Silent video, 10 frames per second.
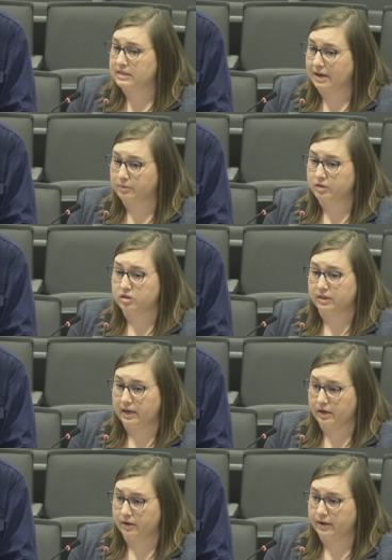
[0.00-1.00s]
established in the
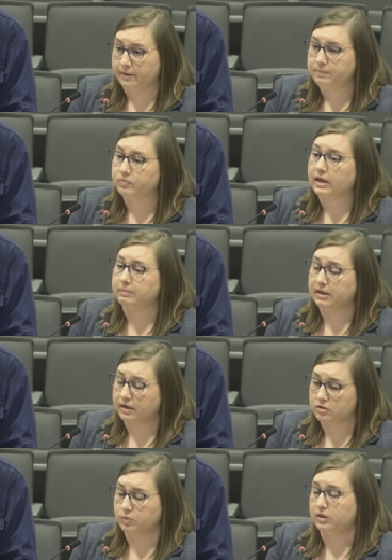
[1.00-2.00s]
area, and
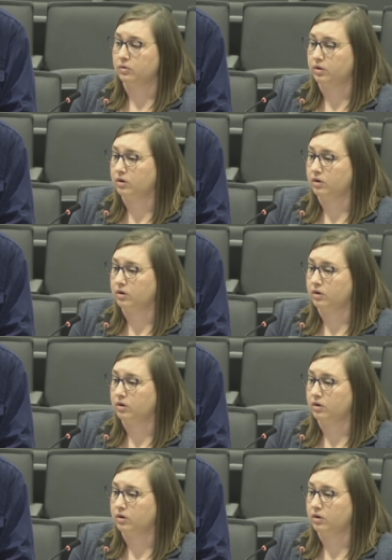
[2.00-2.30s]
because we don't